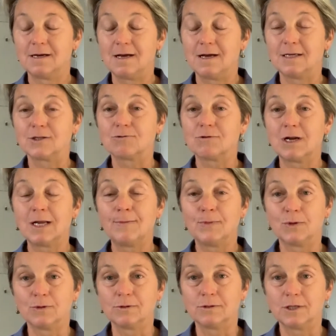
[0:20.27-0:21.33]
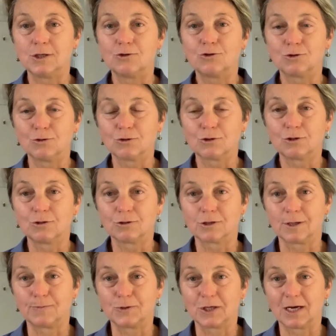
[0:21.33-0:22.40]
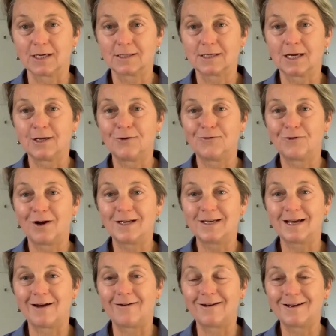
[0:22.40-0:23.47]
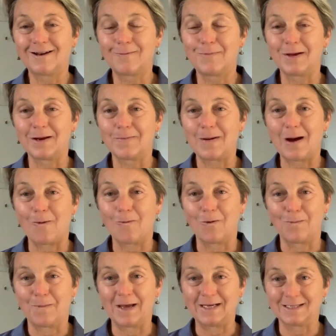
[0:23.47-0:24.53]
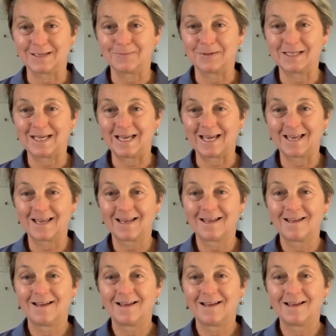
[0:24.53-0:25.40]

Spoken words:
It's really important that you talk to your subject and you find out a little bit about what makes them tick.